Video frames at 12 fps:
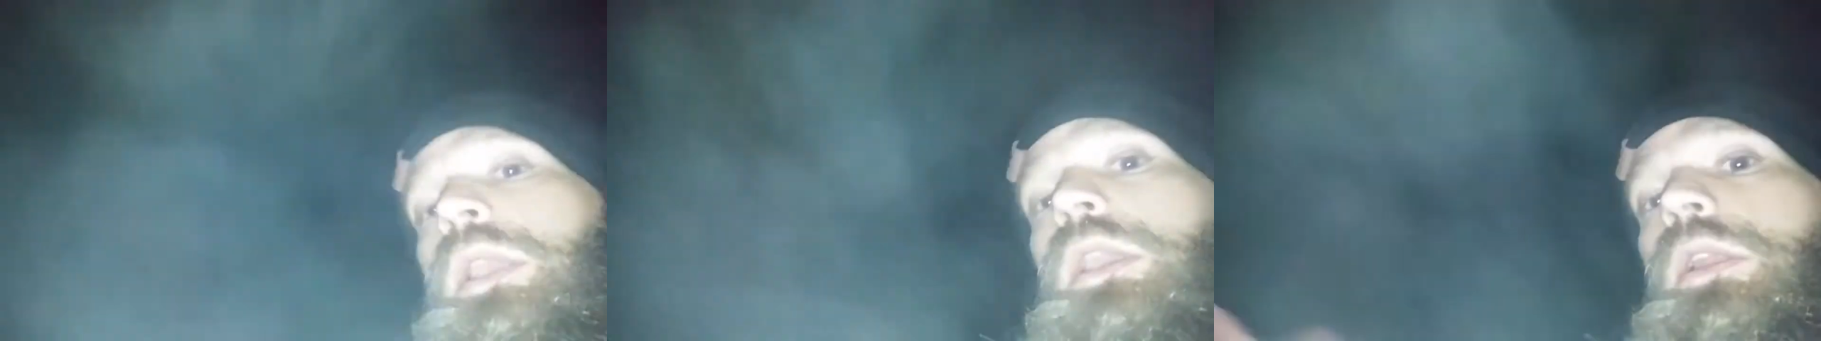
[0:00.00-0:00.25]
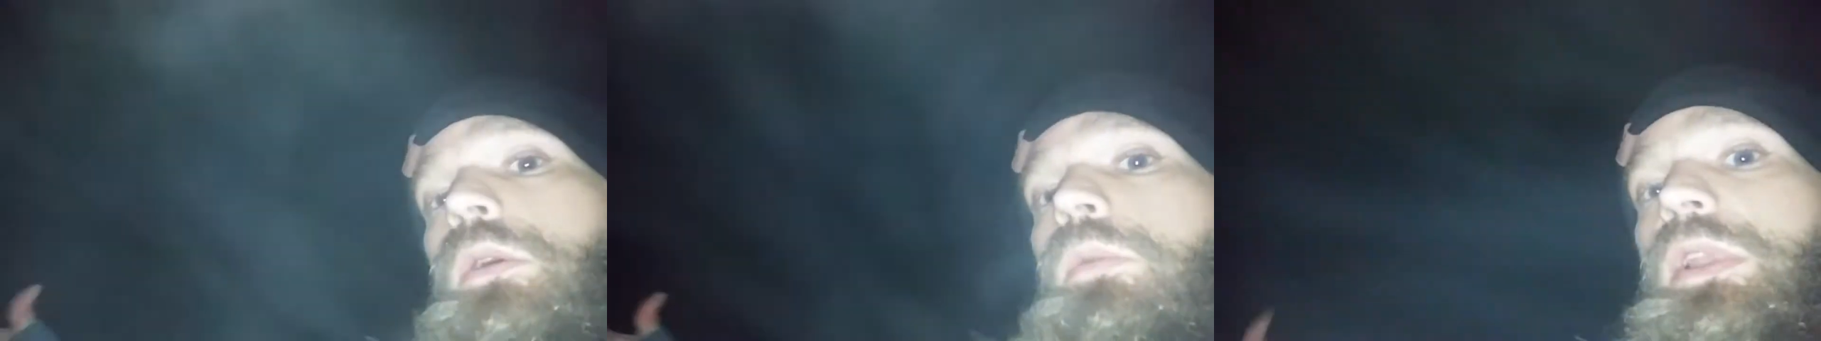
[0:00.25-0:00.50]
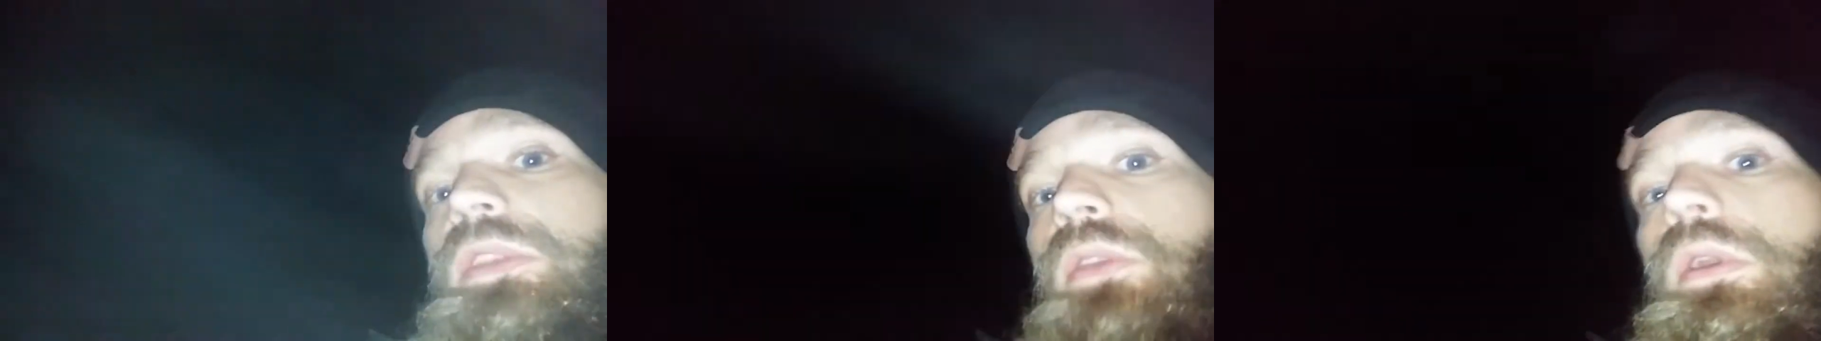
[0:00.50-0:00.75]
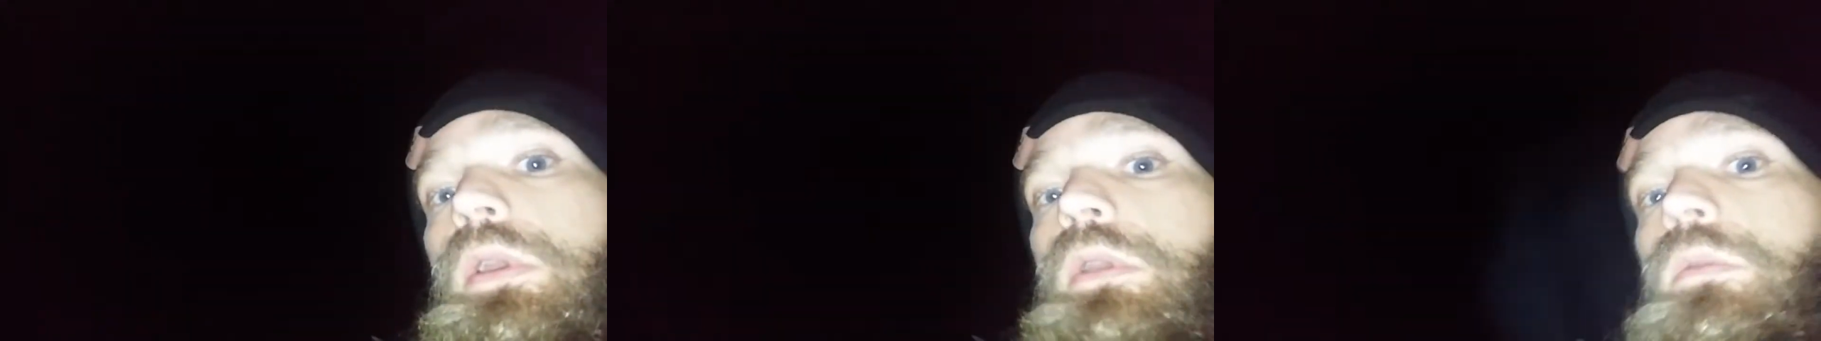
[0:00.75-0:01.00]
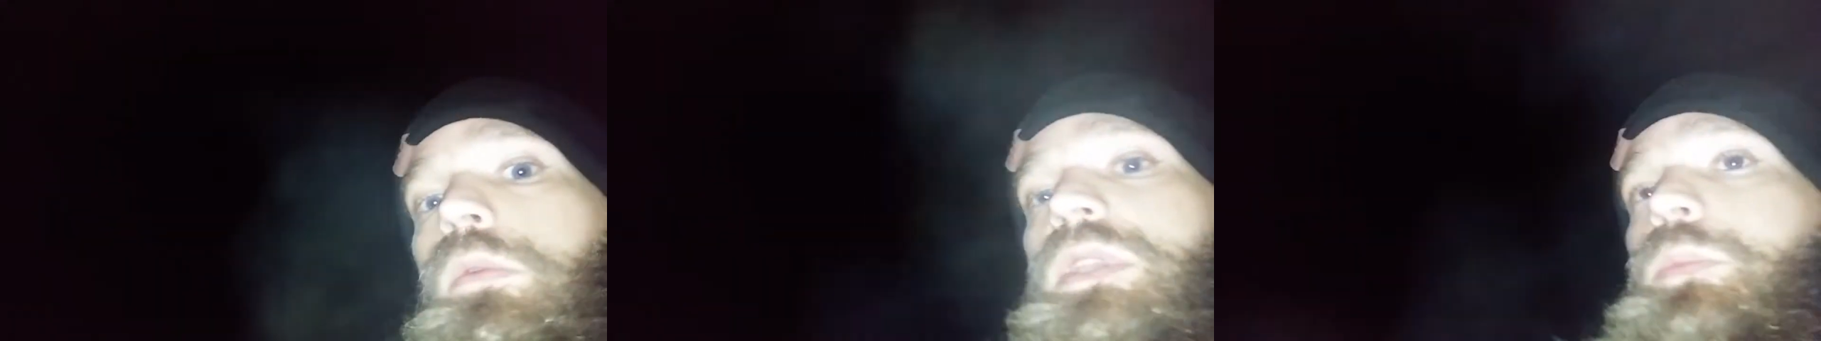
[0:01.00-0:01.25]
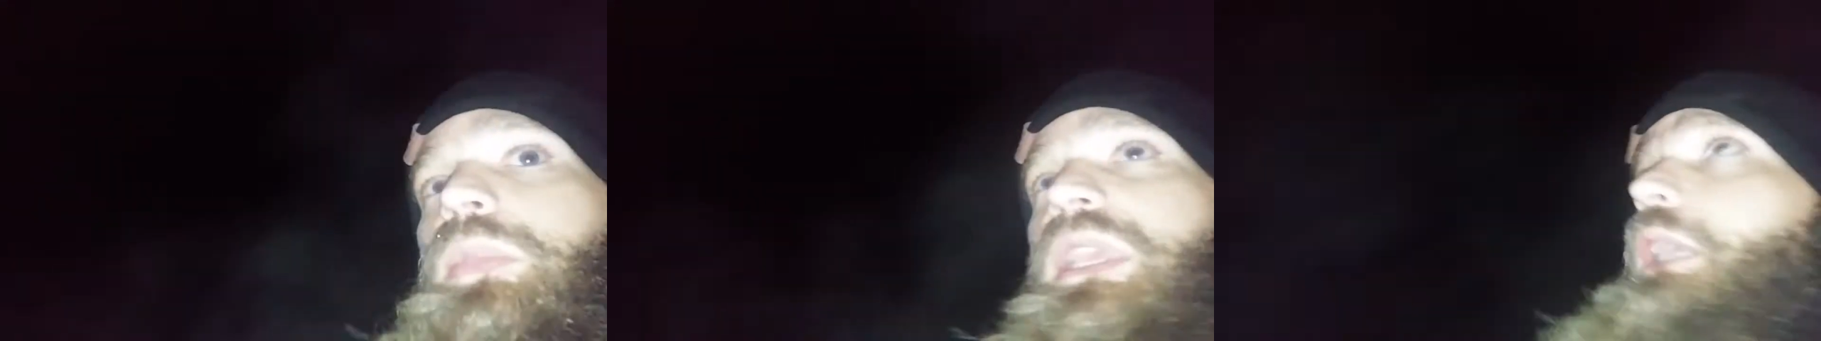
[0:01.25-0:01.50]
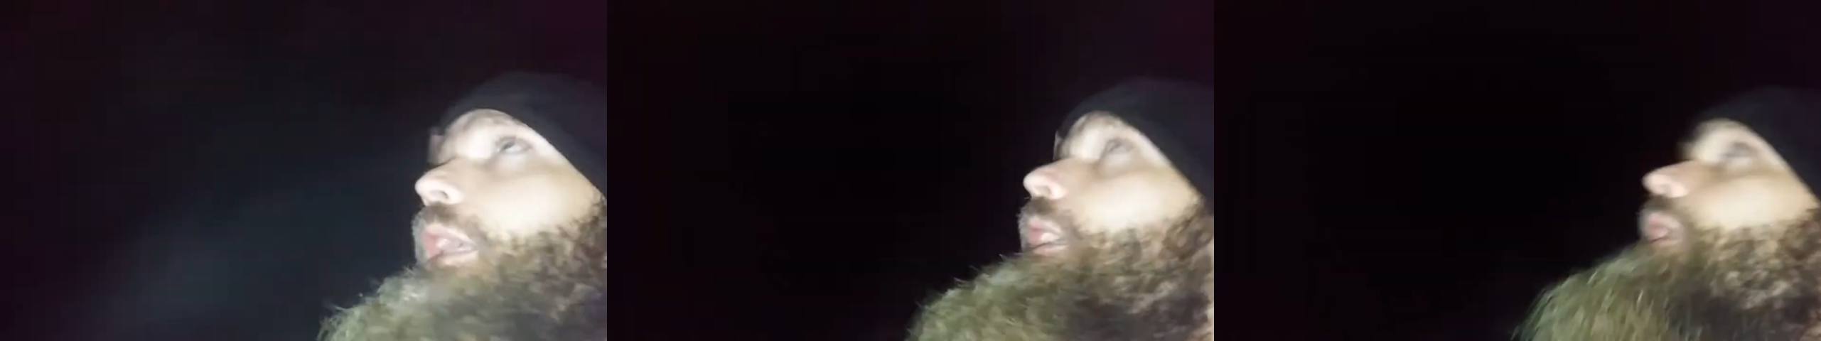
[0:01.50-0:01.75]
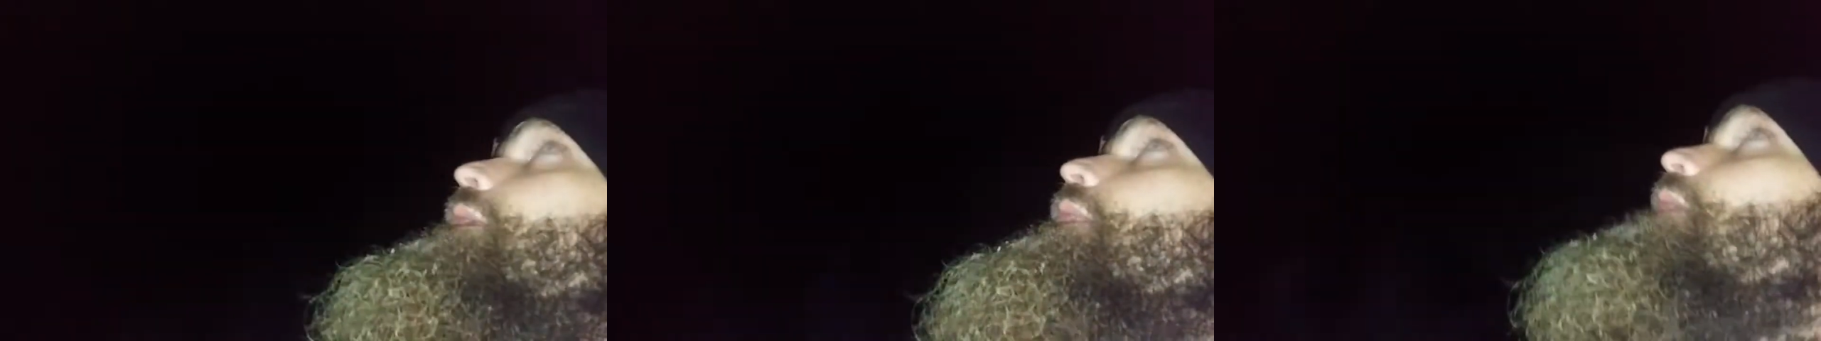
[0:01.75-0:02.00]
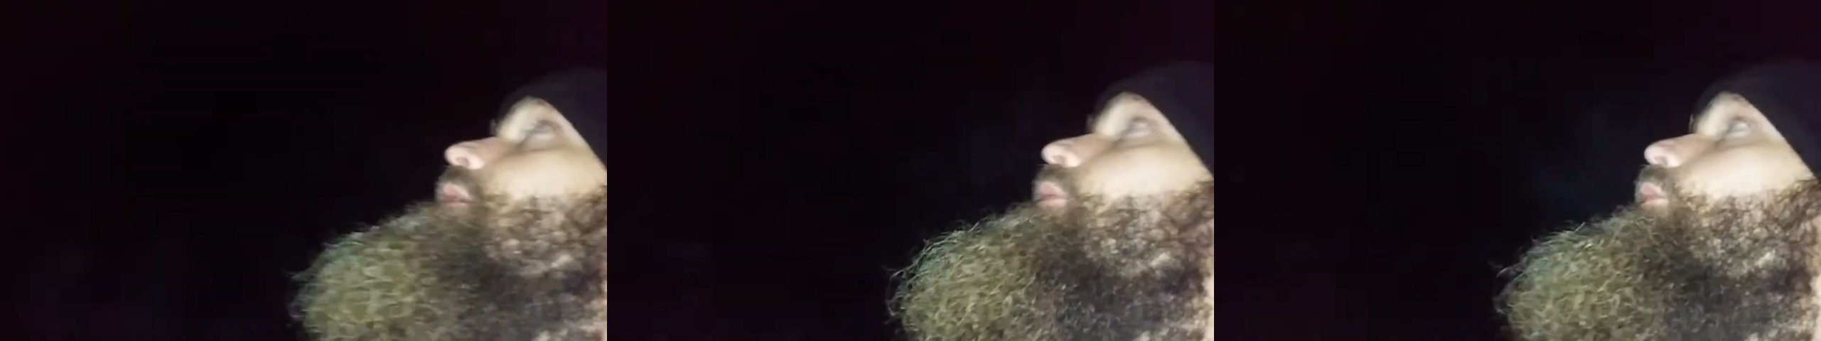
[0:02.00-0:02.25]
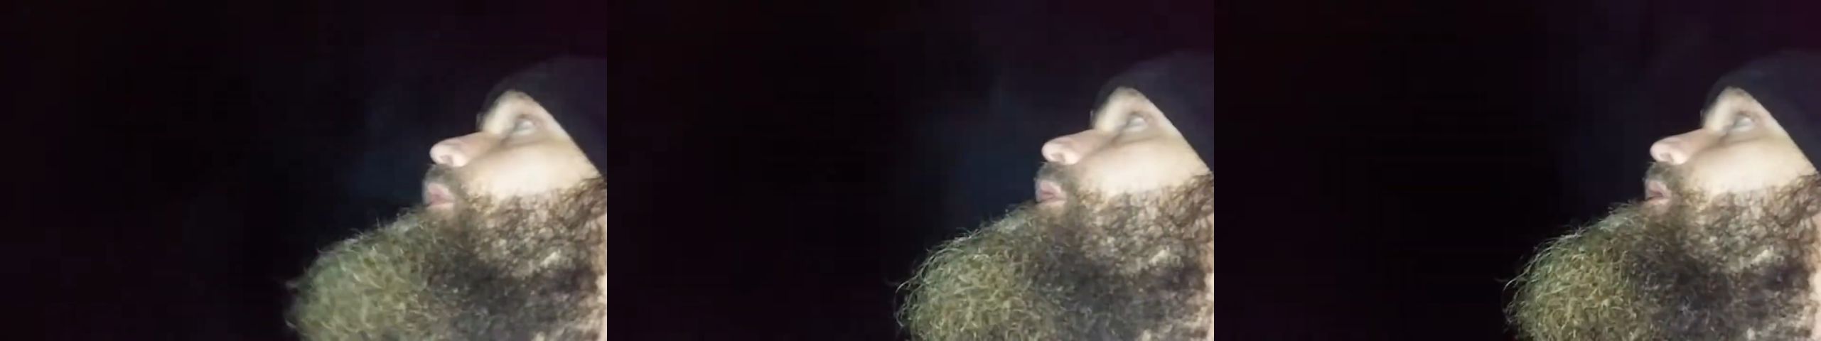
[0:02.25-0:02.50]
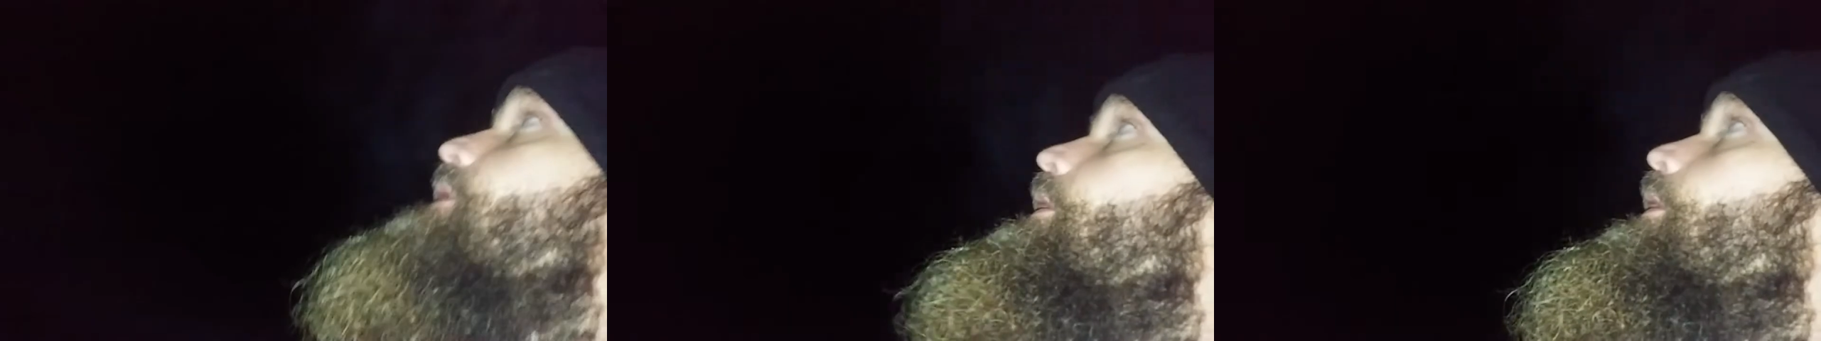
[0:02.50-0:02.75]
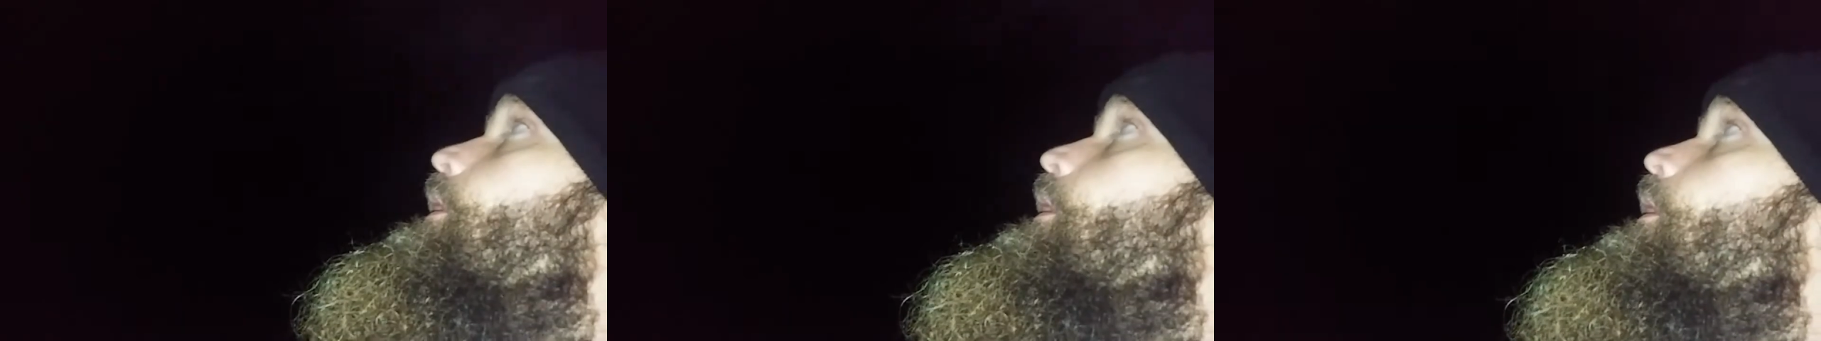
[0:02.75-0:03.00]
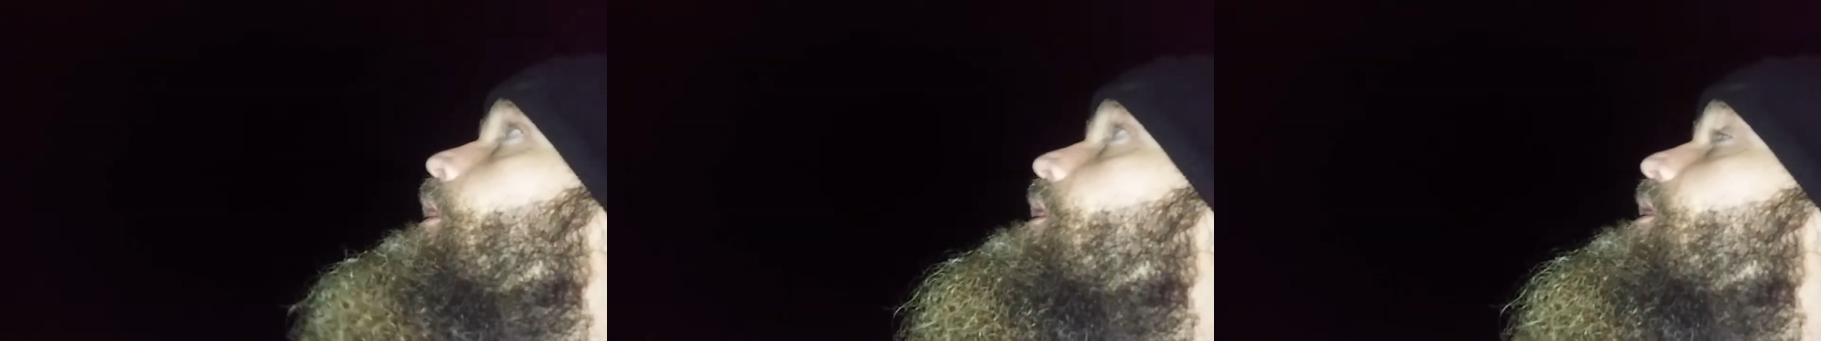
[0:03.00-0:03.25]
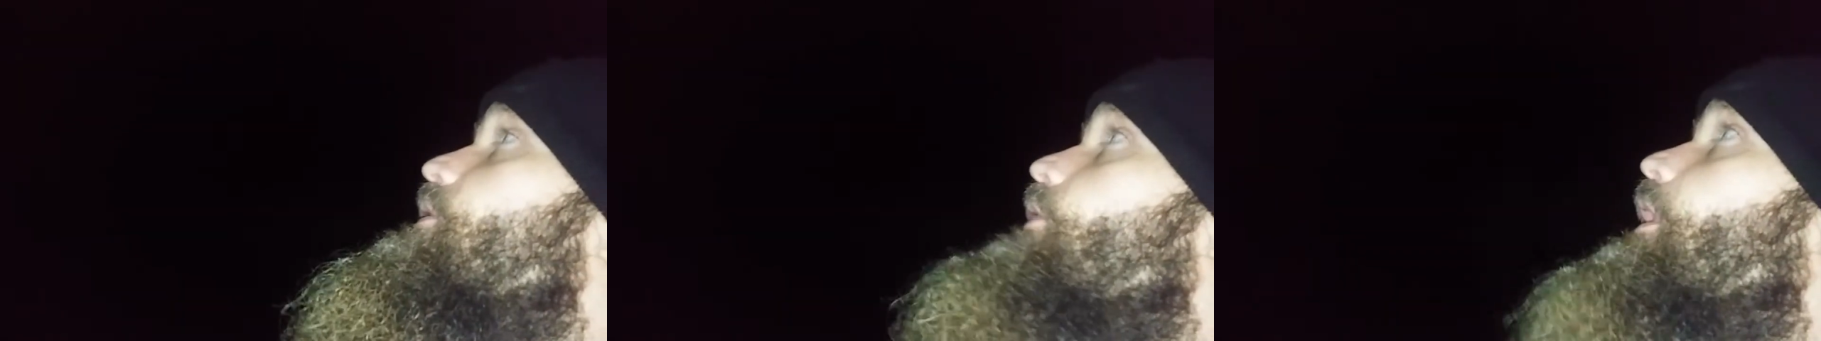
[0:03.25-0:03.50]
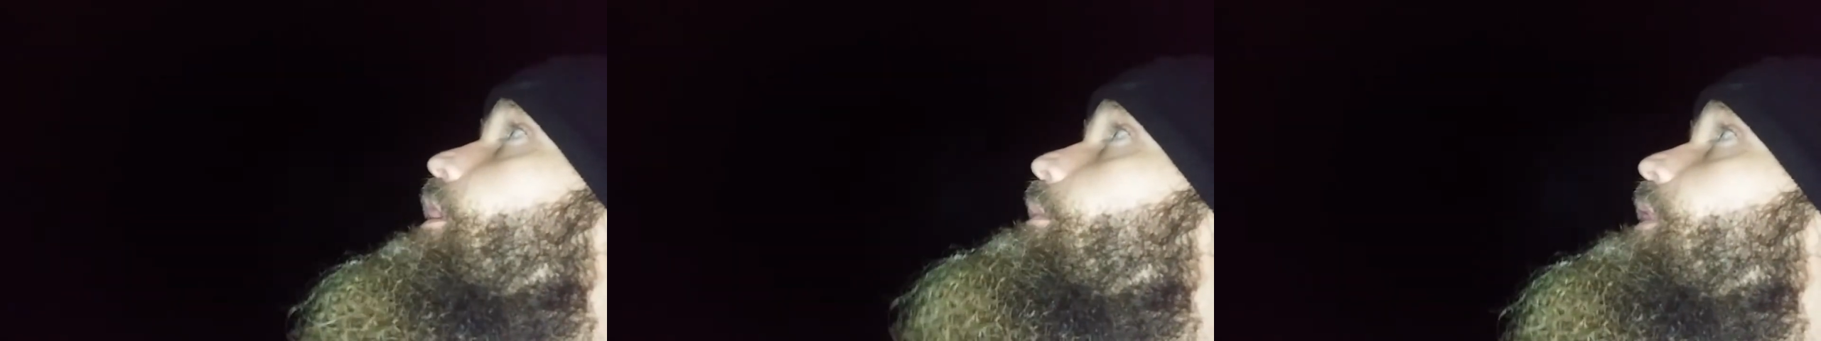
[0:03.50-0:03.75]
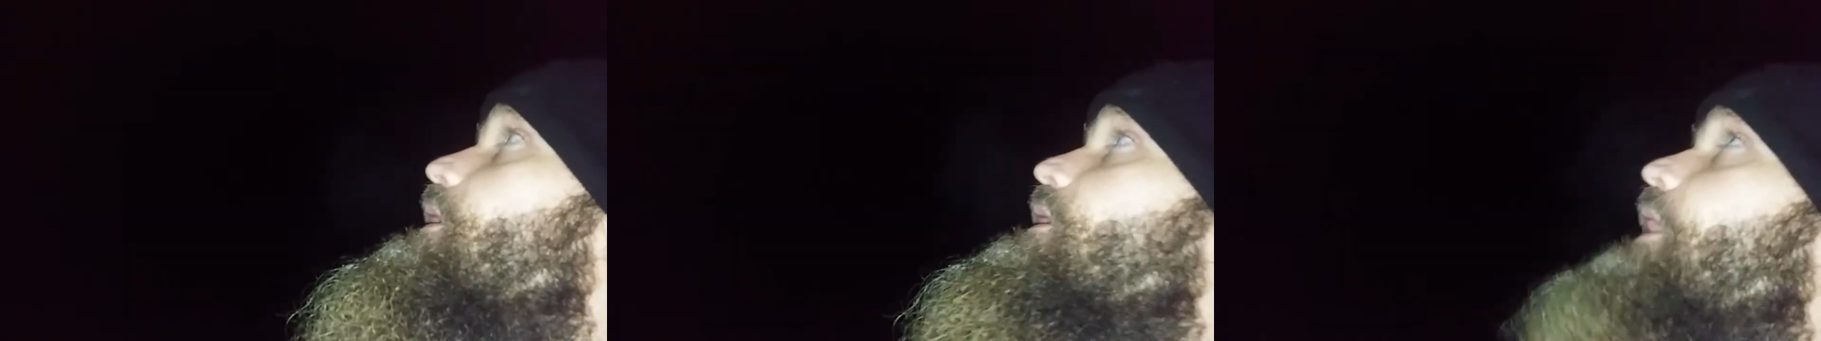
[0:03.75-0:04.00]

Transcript: (no speaker visible)